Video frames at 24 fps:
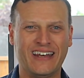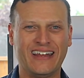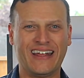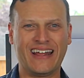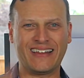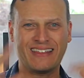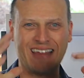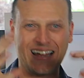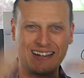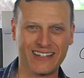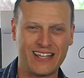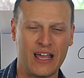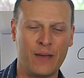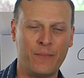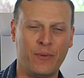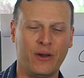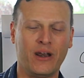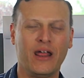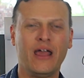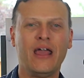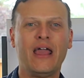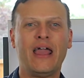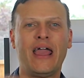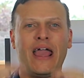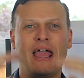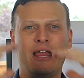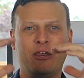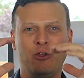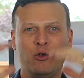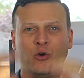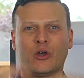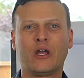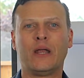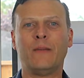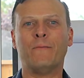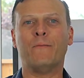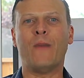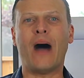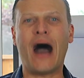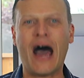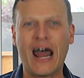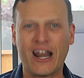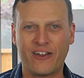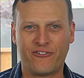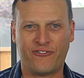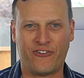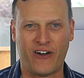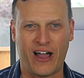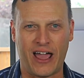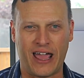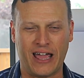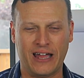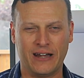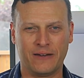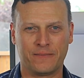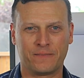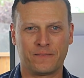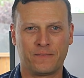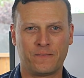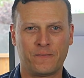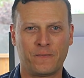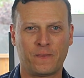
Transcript: and you get that template and you can modify it.